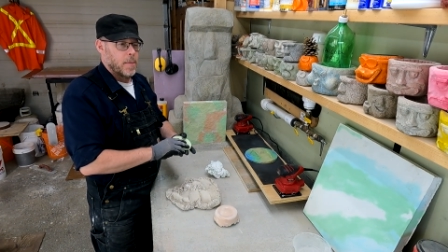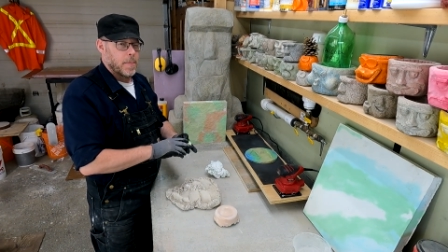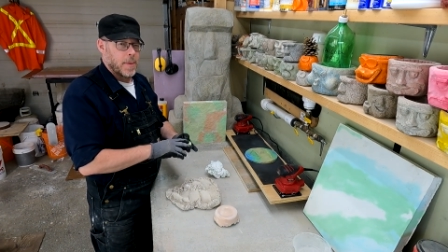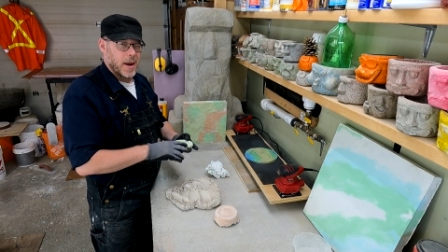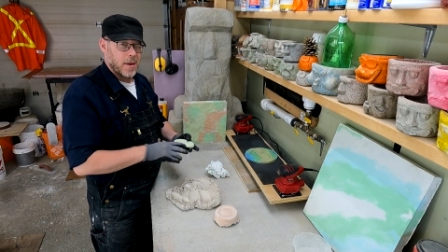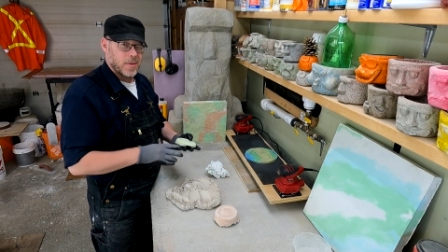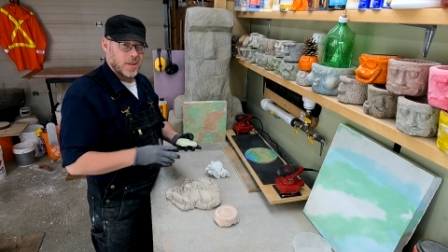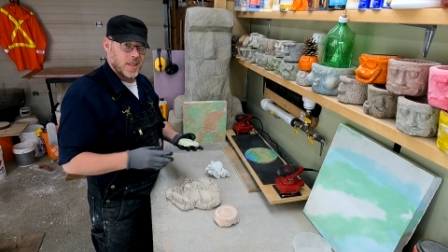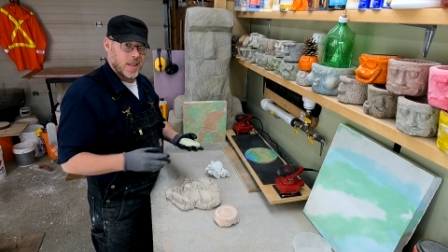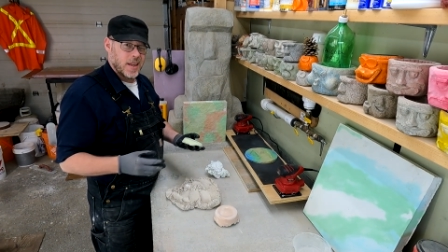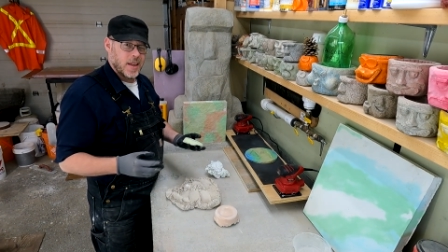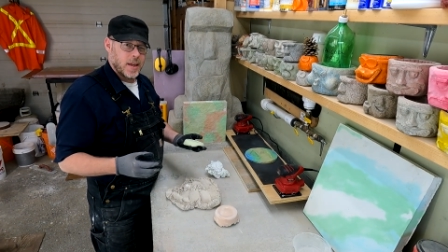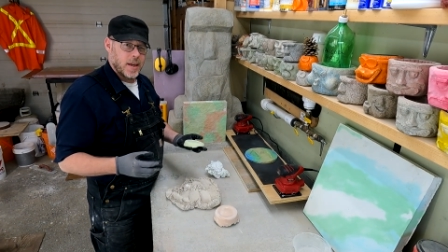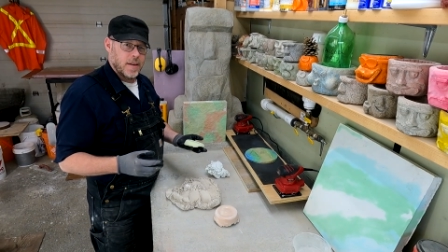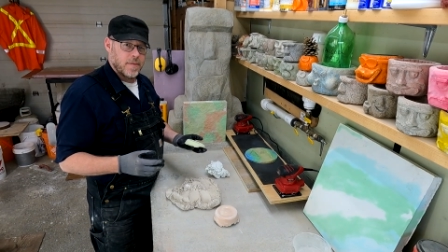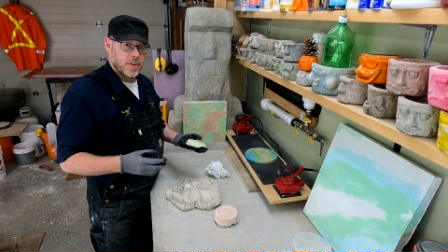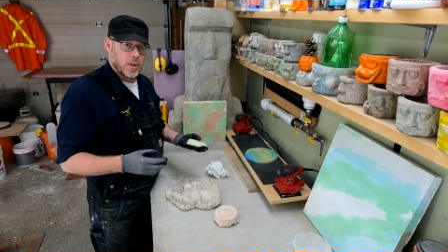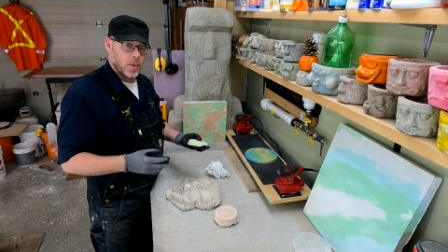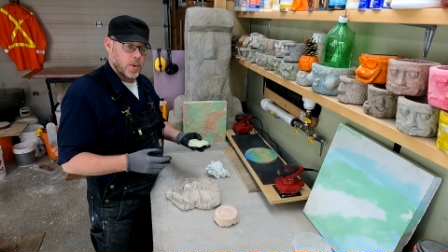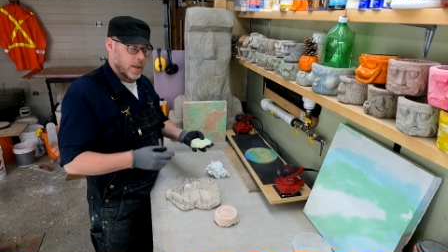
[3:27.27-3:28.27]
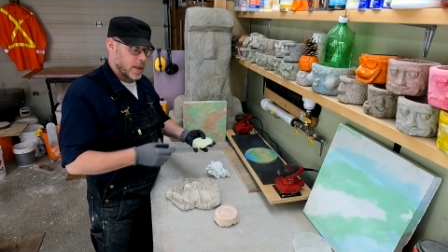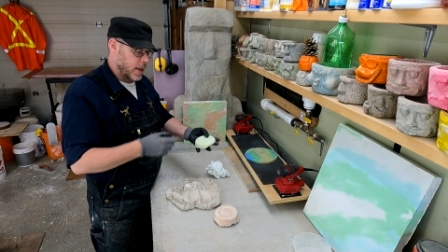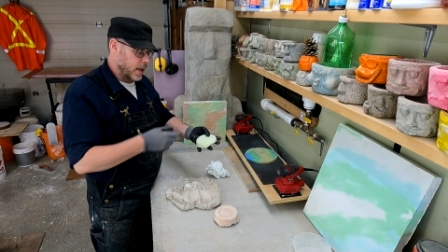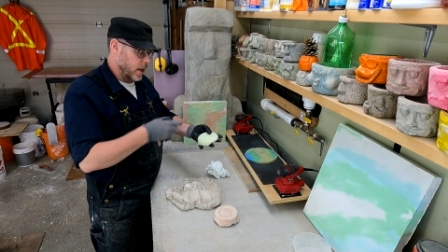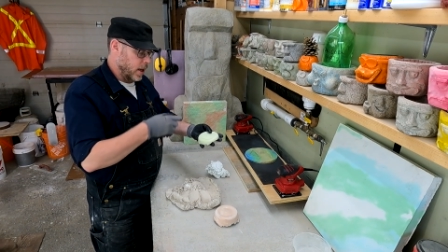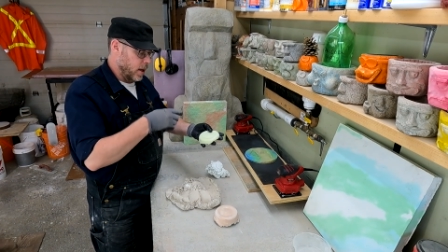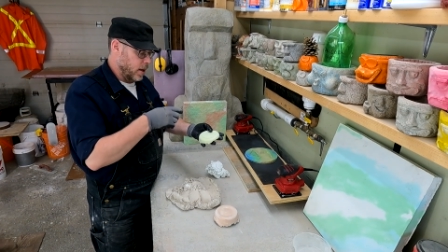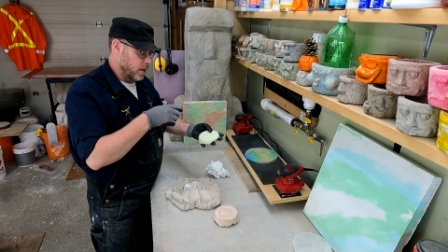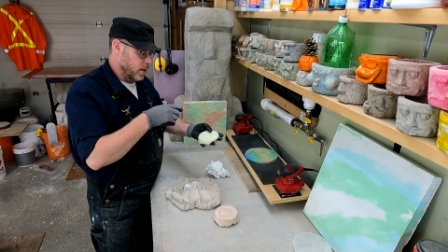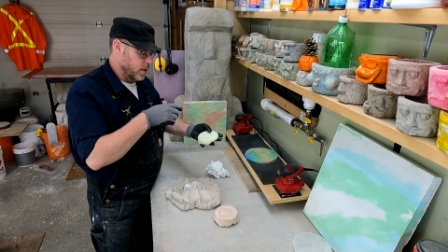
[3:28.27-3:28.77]
But I was thinking of doing
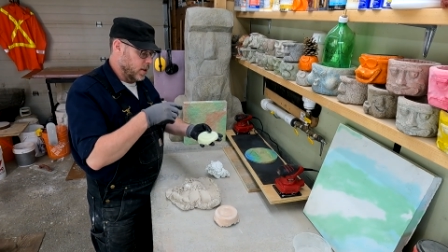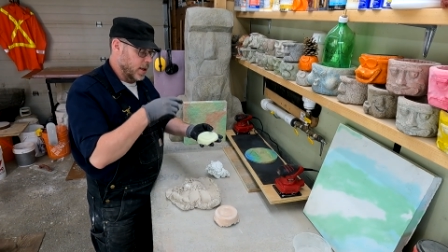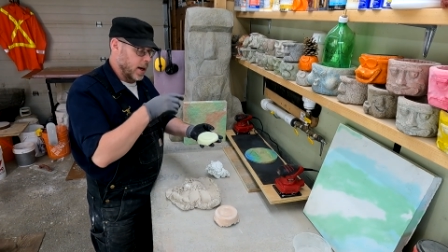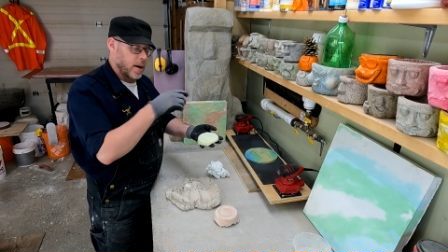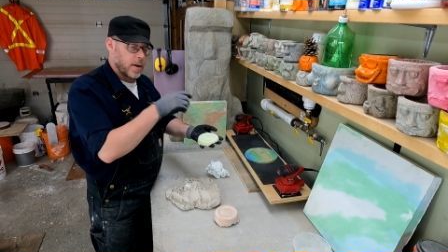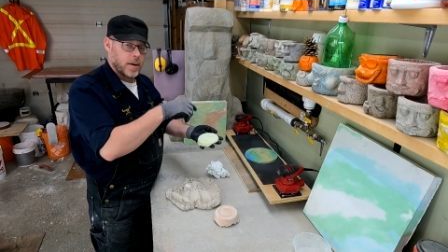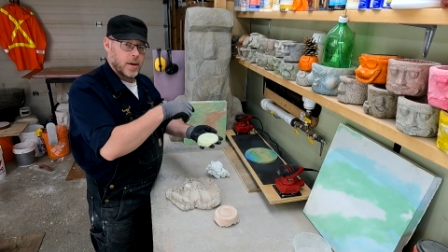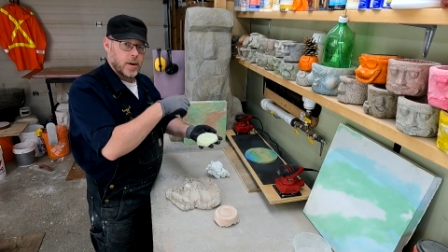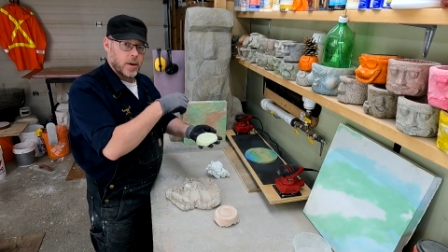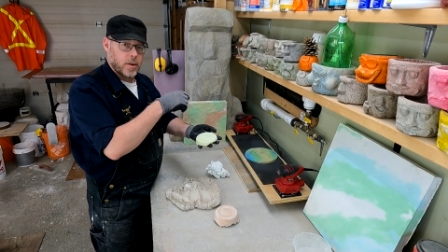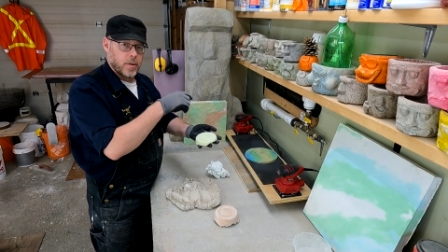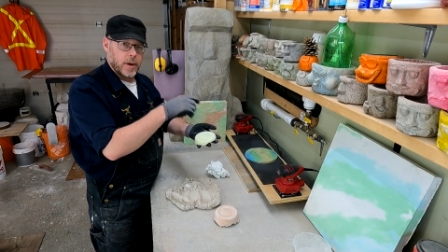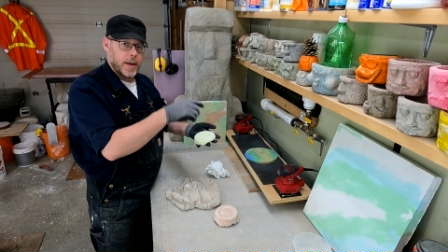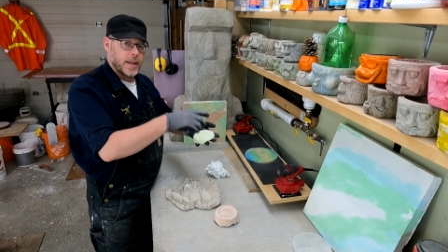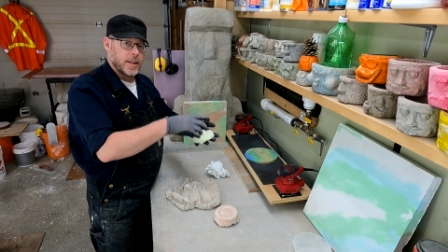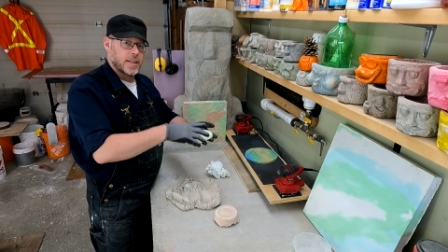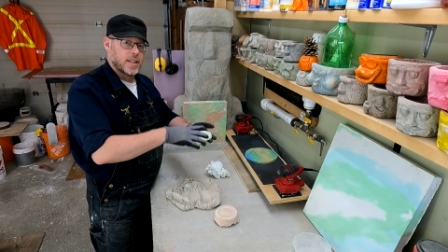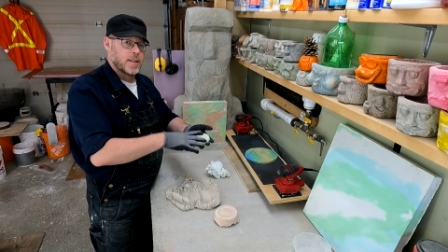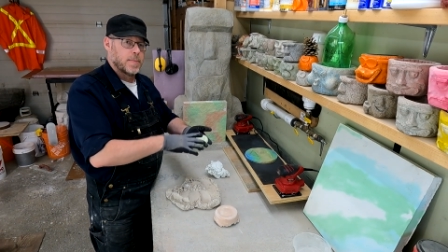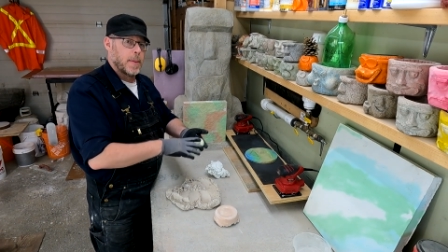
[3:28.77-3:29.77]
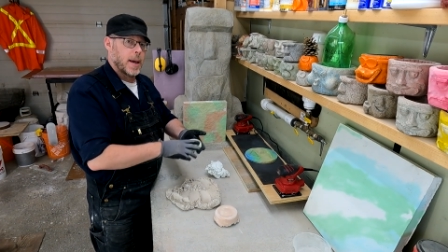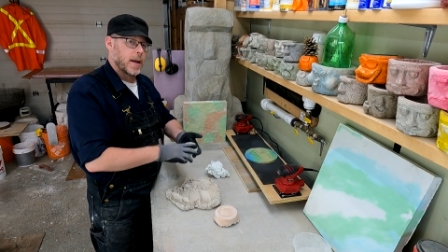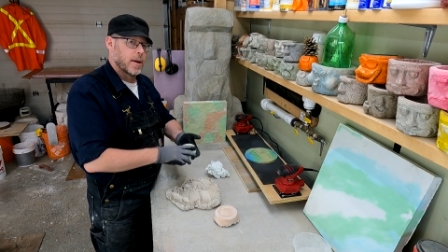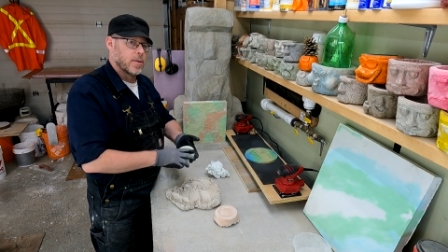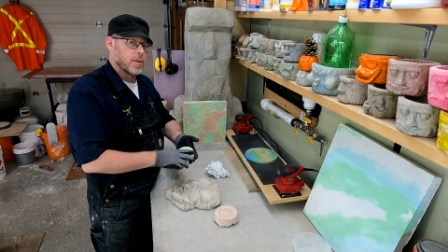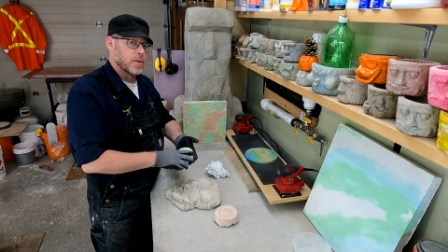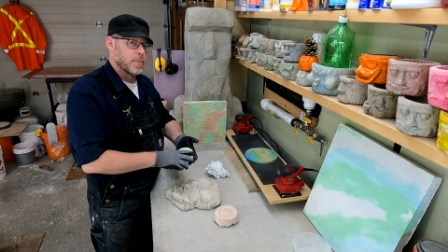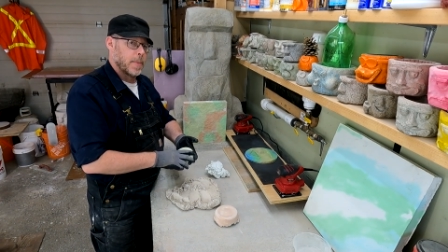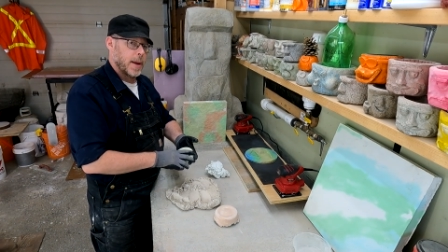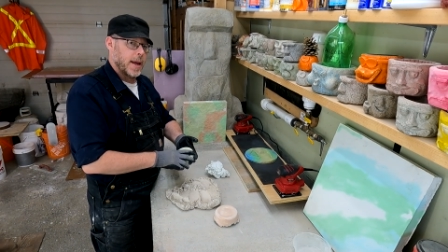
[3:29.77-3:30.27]
like a darker green
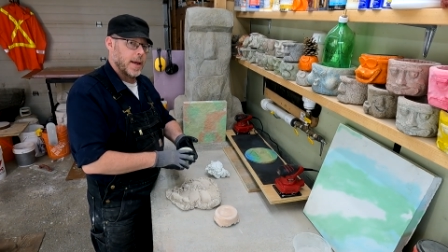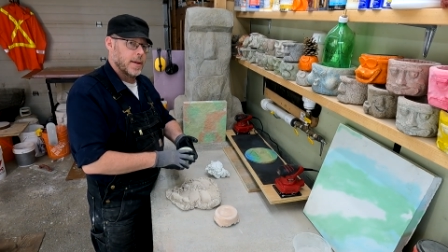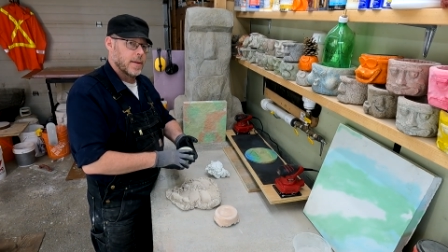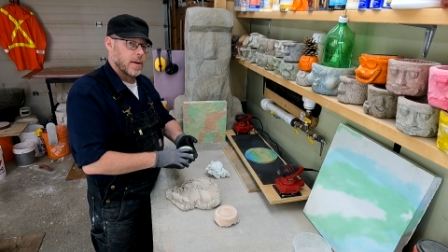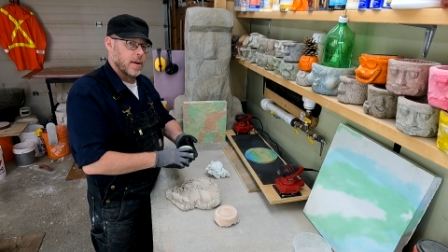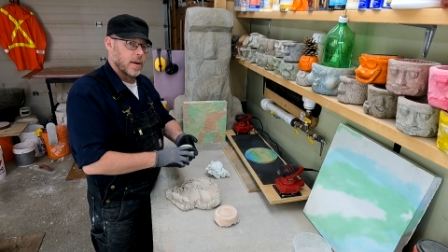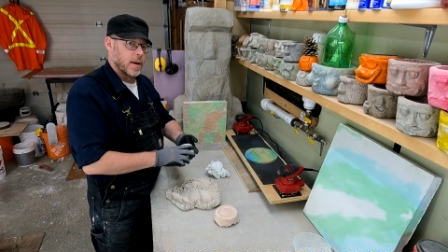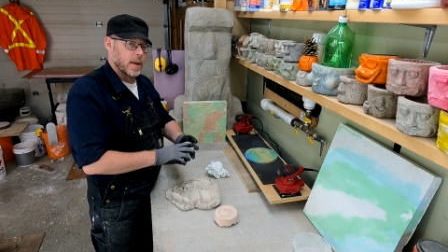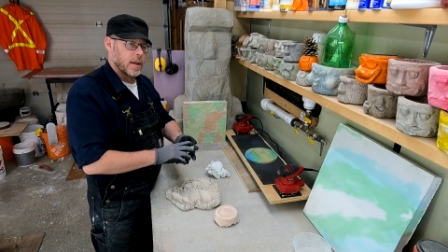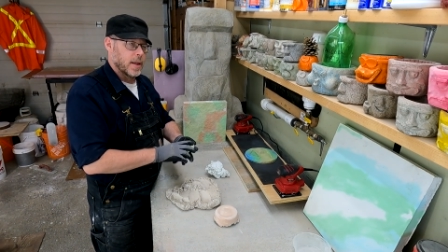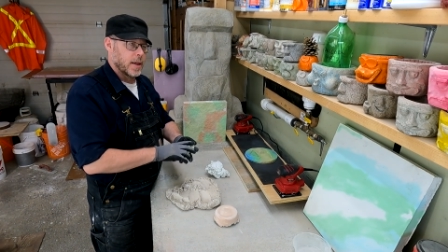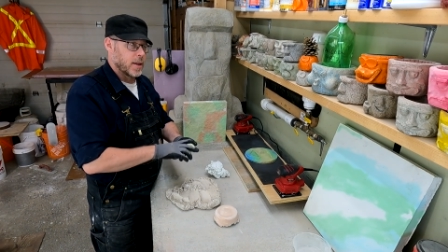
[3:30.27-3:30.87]
speckled paint on it.